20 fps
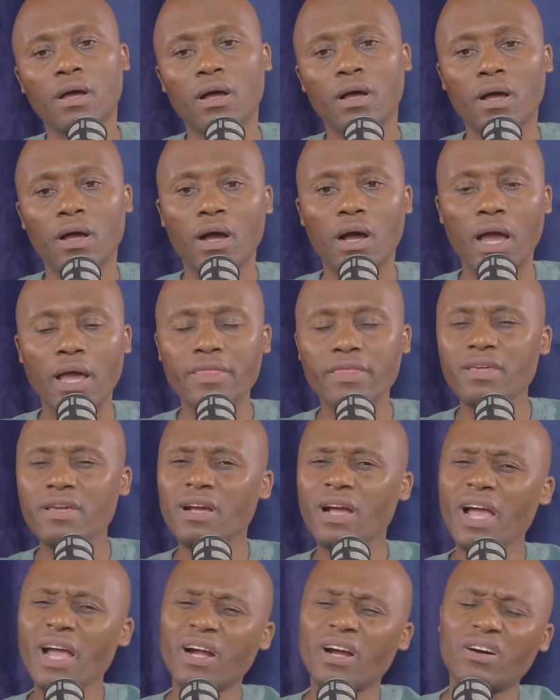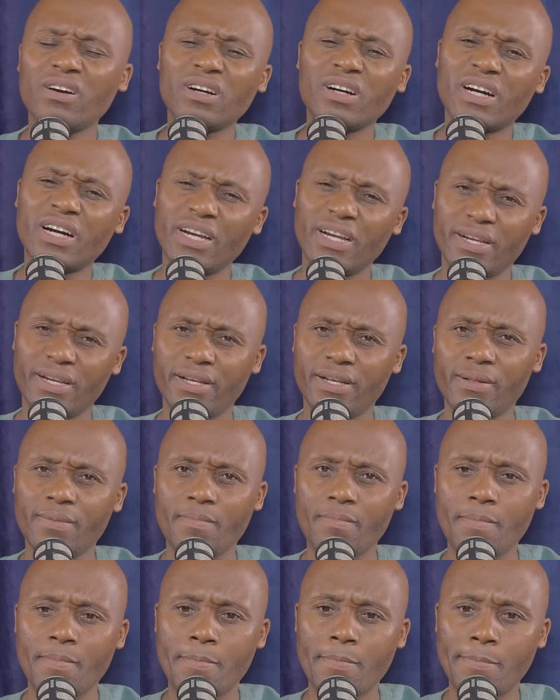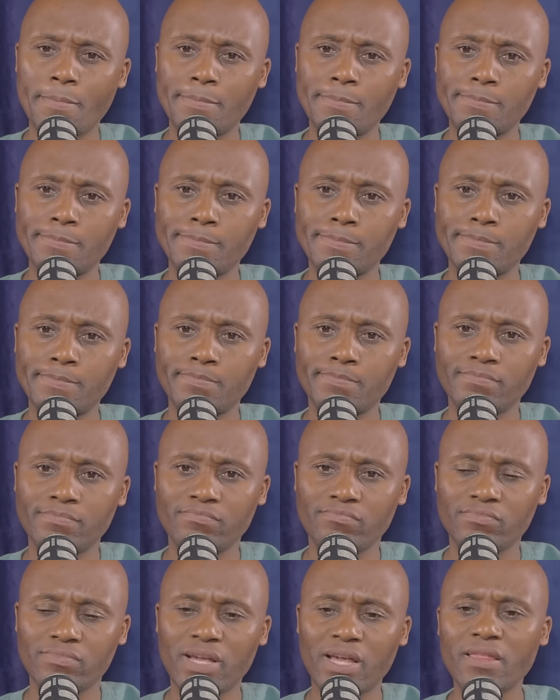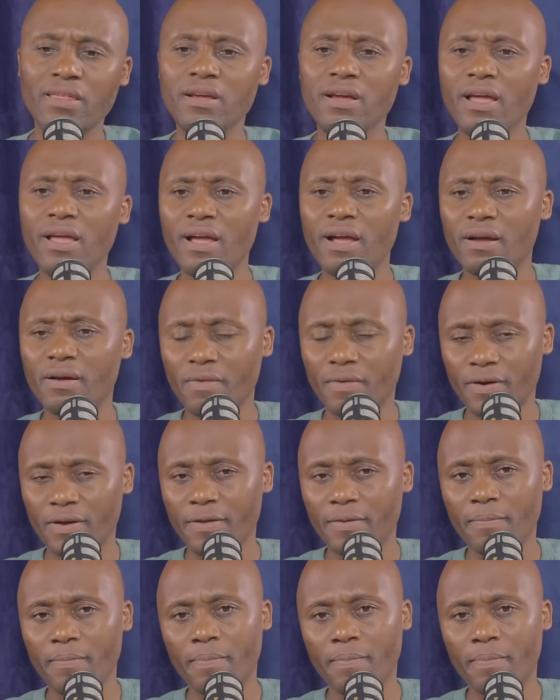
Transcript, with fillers: I think I concur. I think I agree.